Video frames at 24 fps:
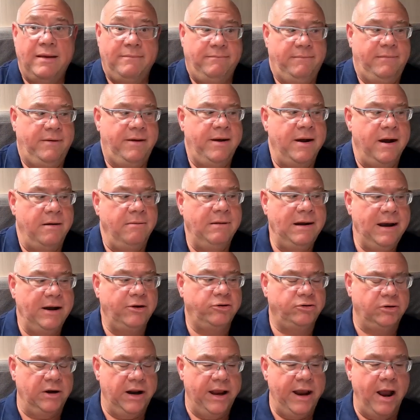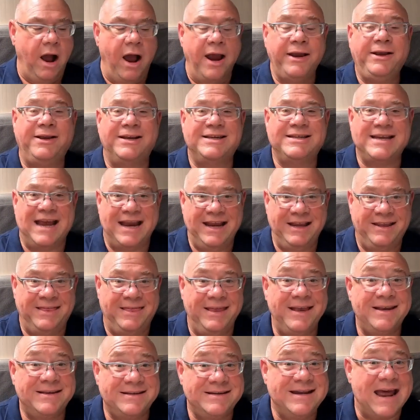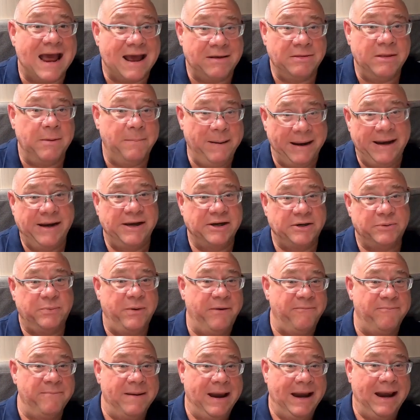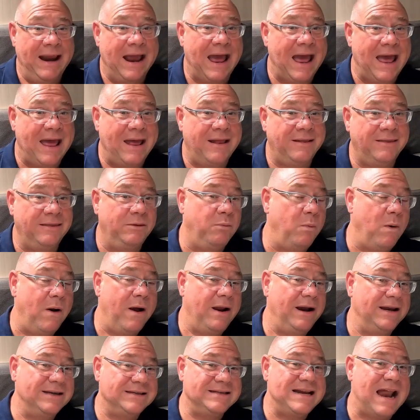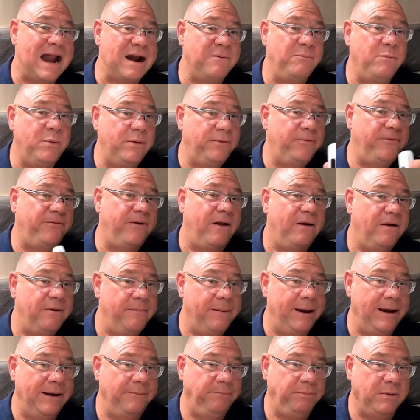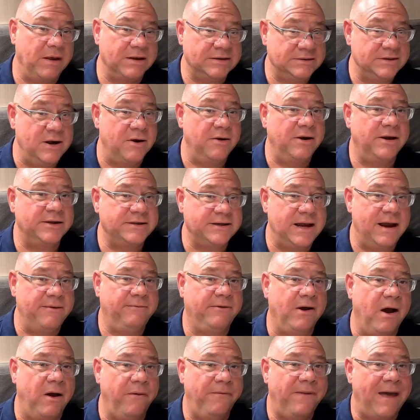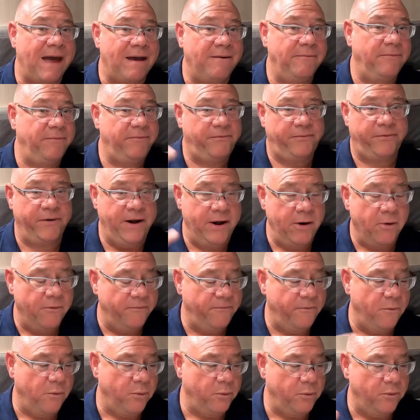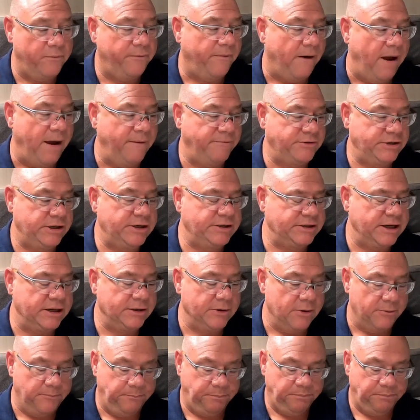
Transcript: you know, literally, I could take this down the beach with me and the wireless LAN would follow me, as long as I've got that 3 or 4 or 5G signal.